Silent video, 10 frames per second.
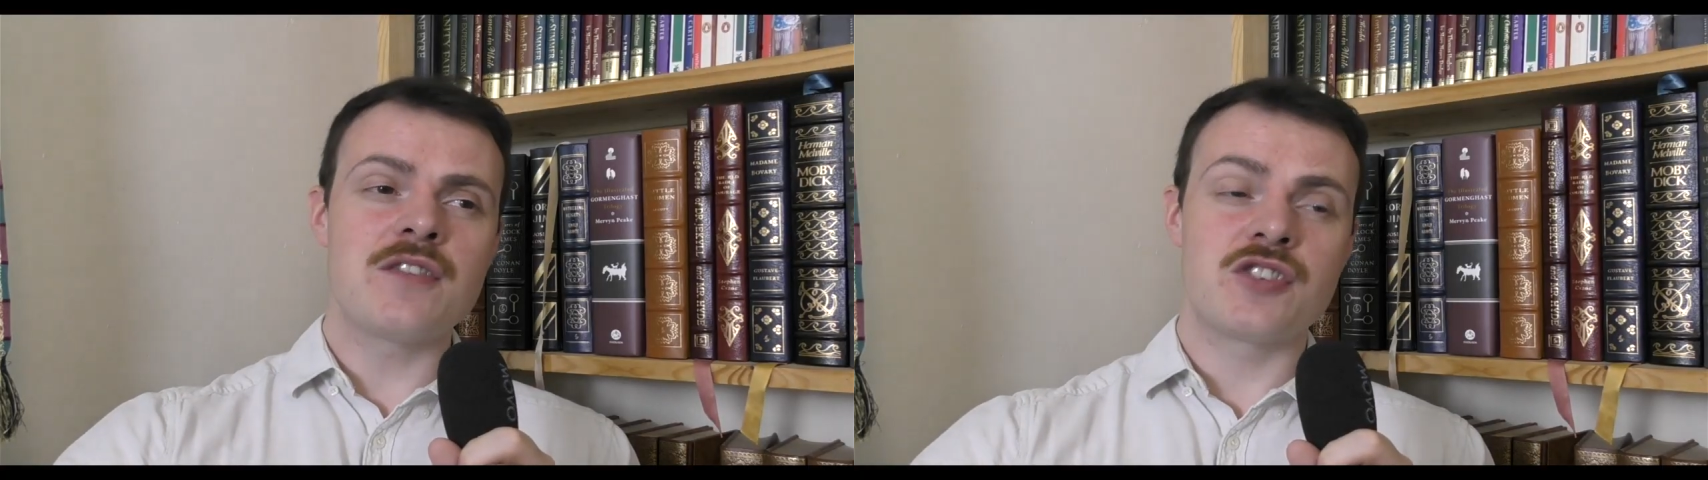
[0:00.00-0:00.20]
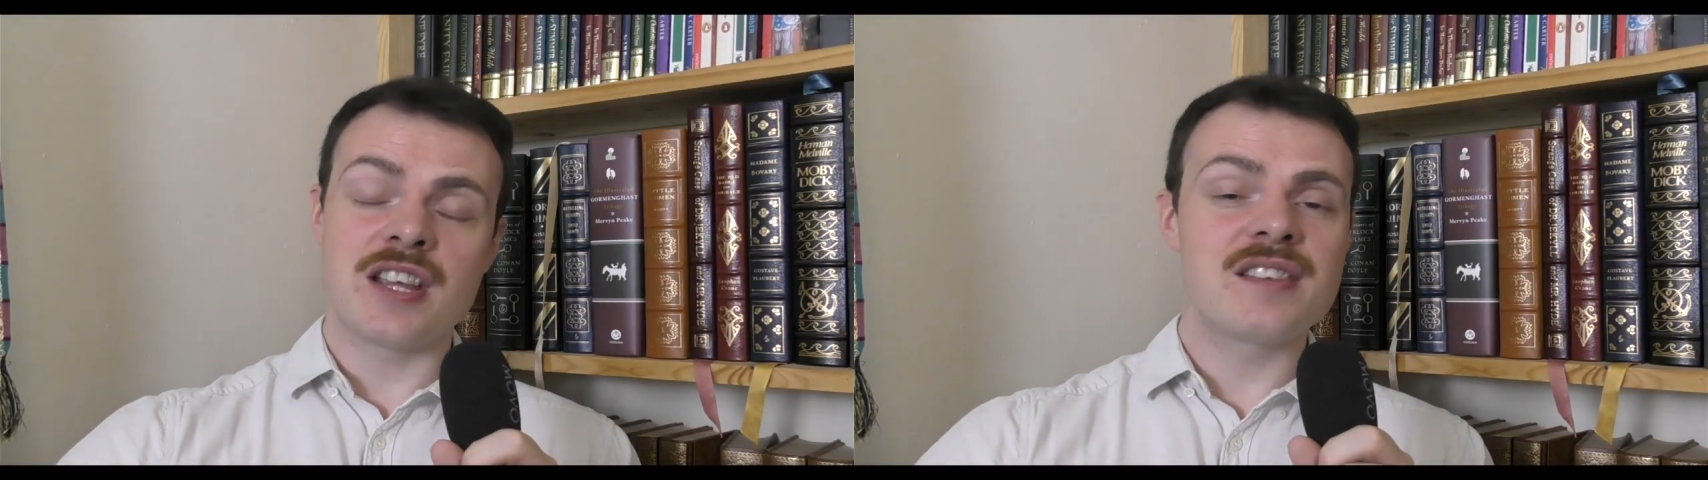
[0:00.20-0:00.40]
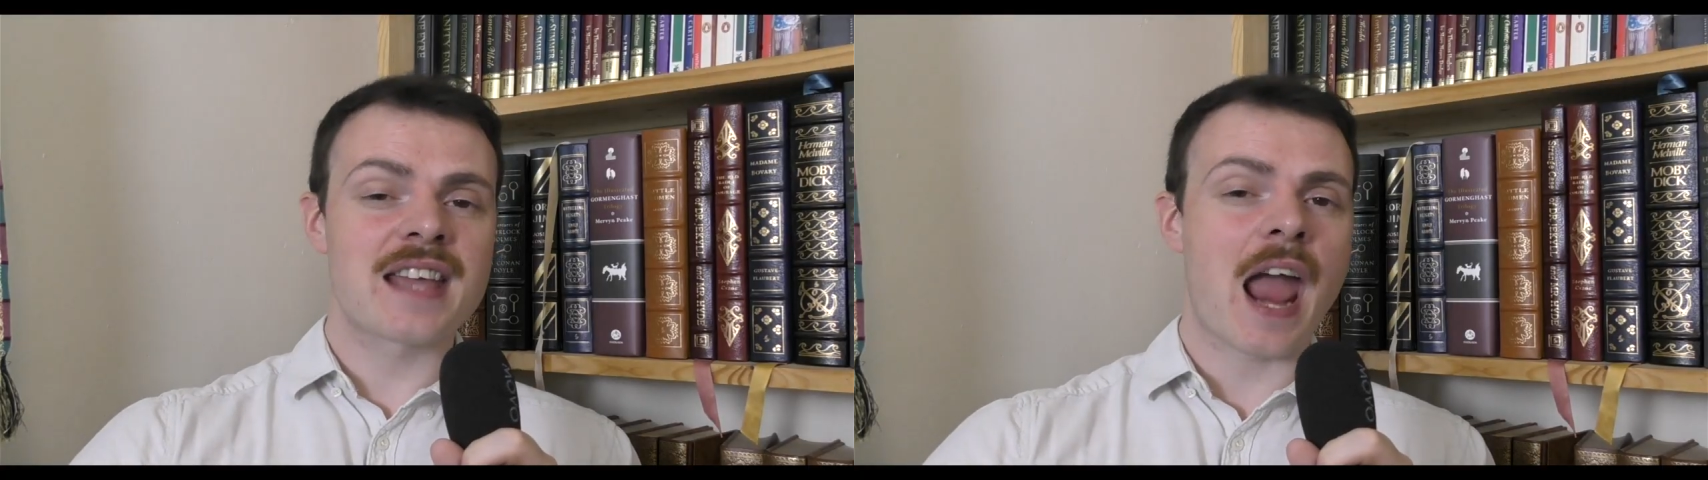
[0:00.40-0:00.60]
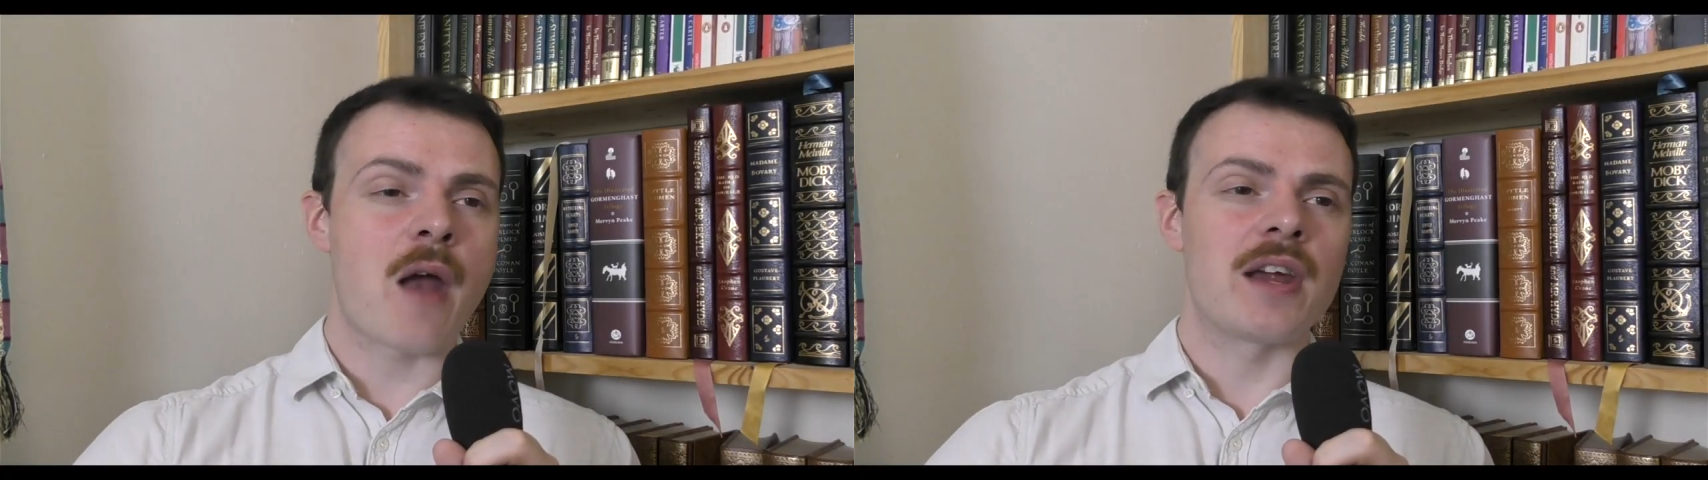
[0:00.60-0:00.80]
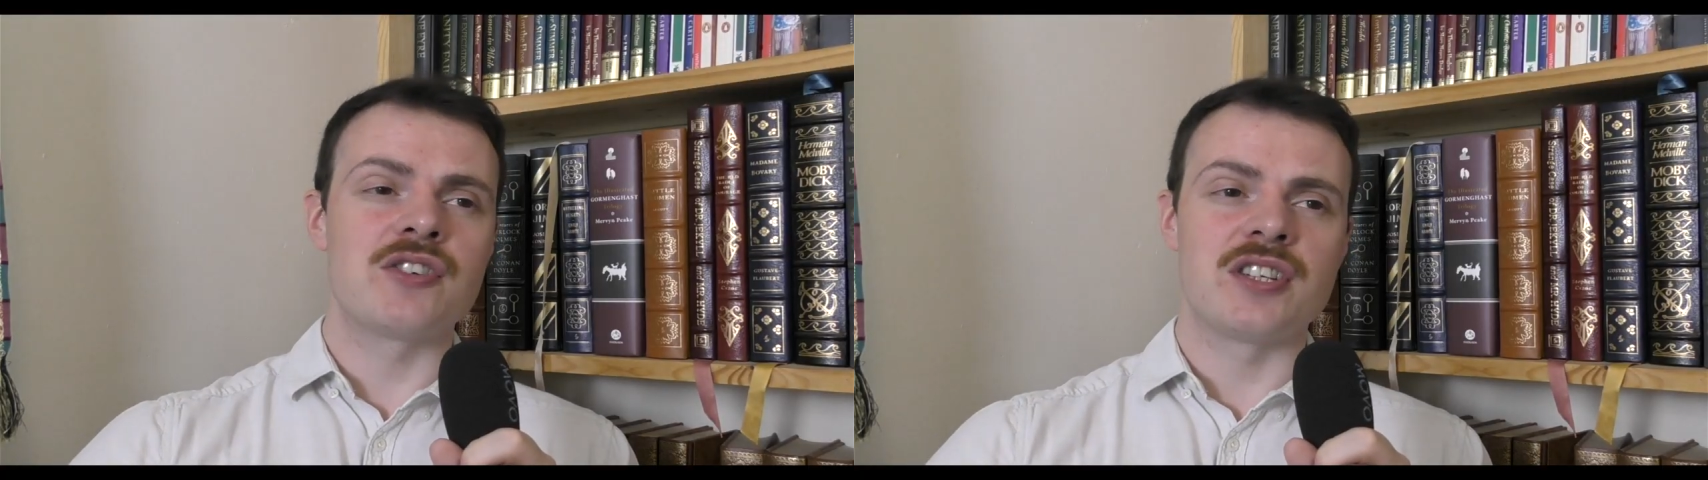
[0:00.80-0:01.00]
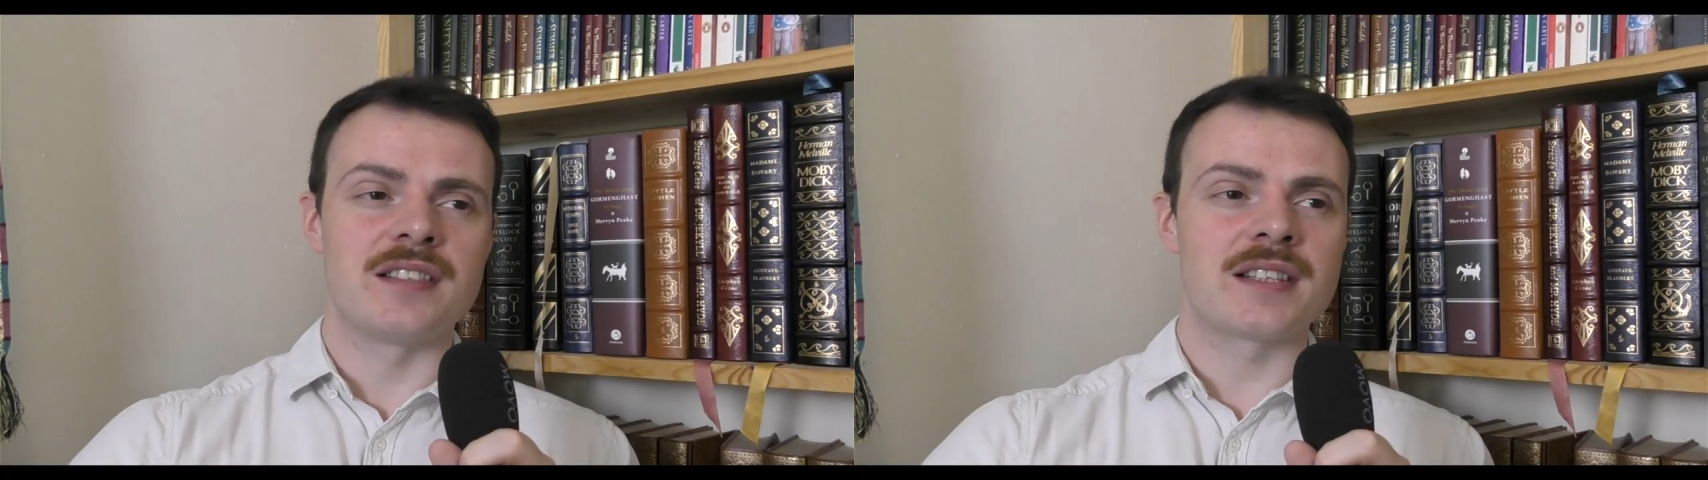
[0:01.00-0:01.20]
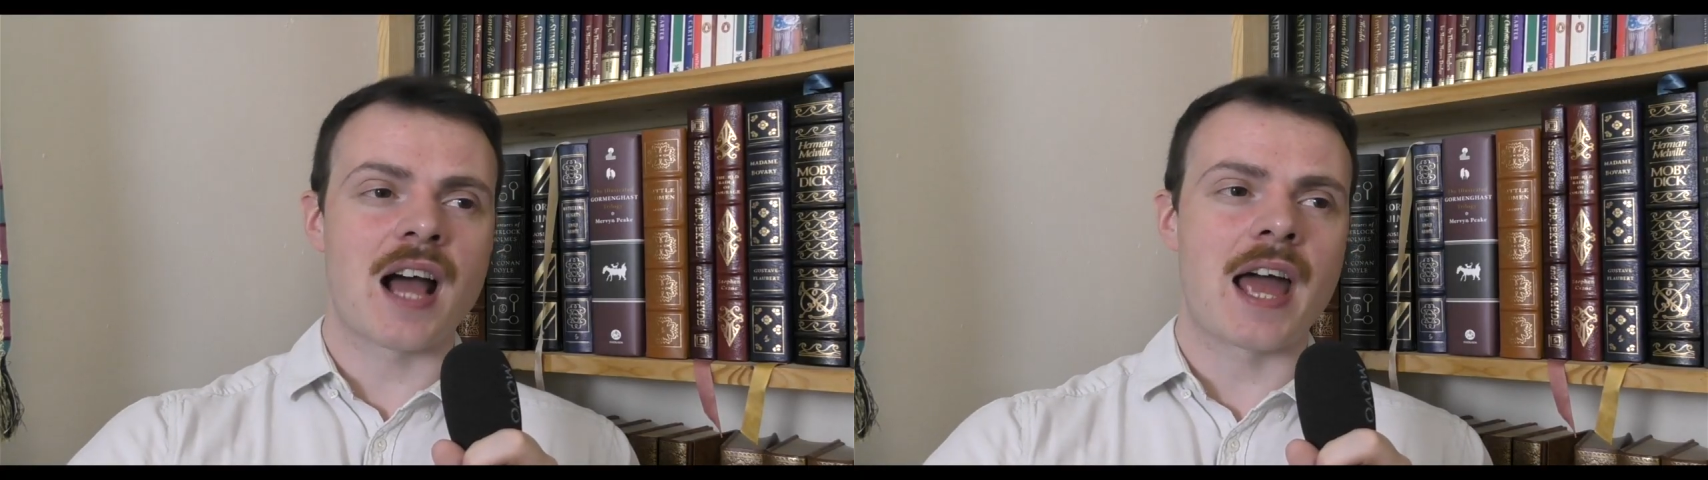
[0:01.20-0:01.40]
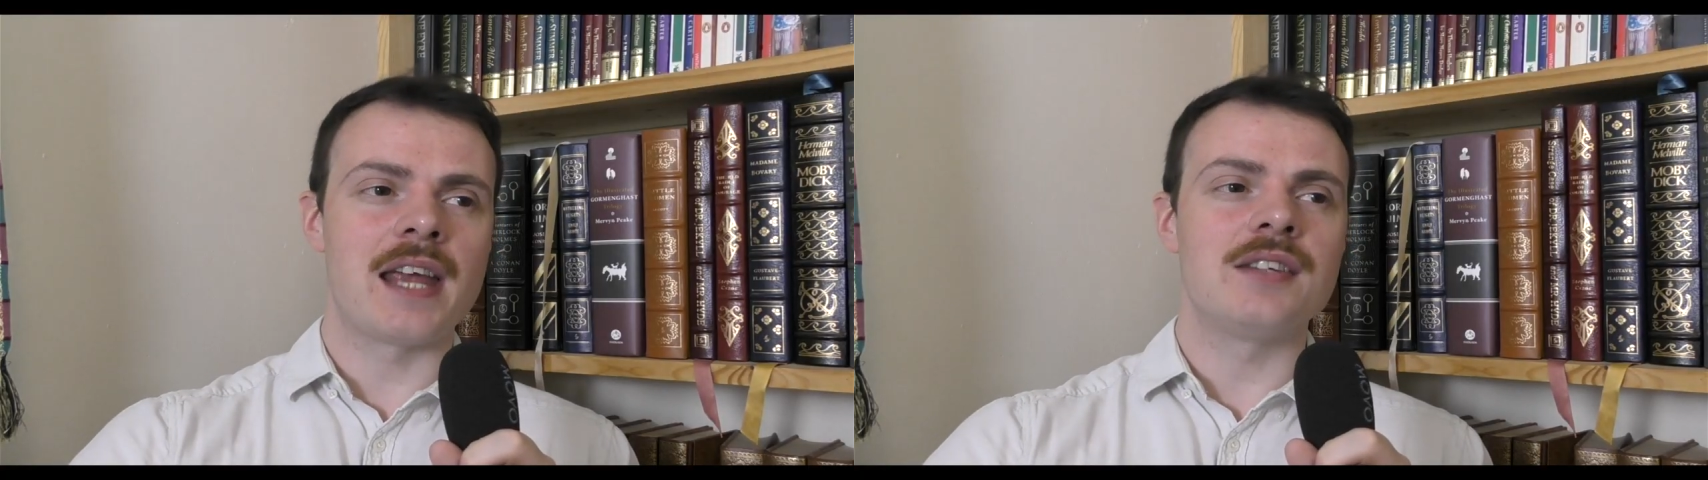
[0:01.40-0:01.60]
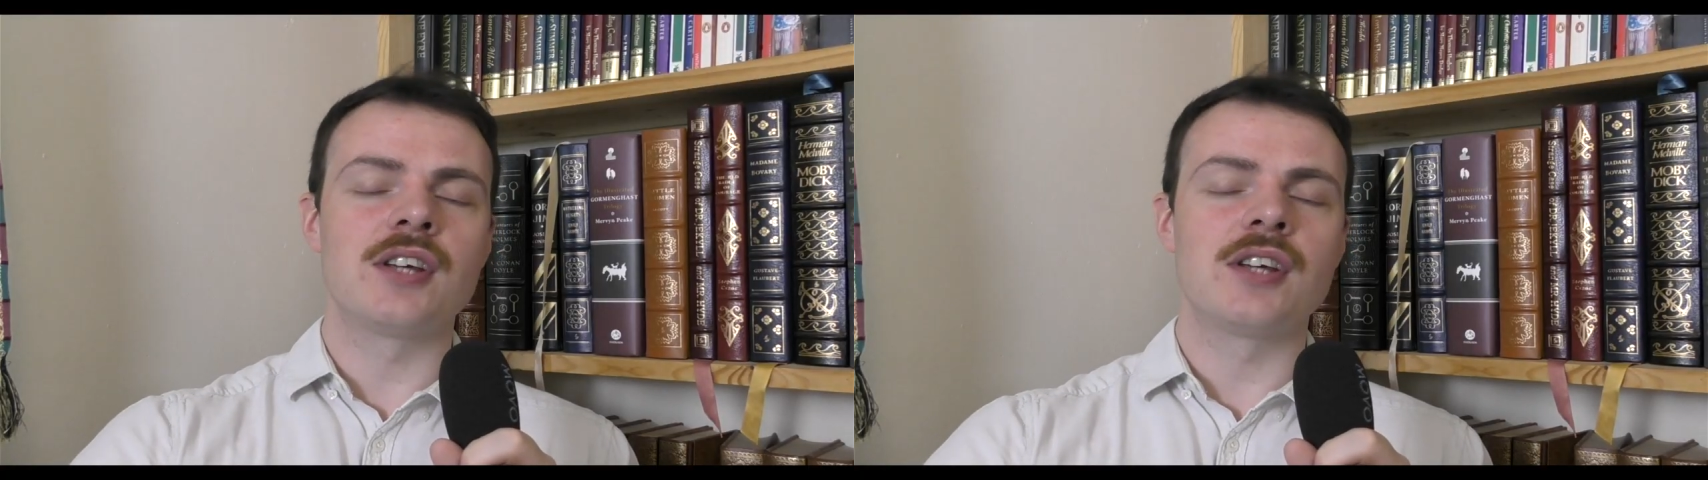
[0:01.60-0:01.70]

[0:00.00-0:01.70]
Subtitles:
She is caring, she is kind,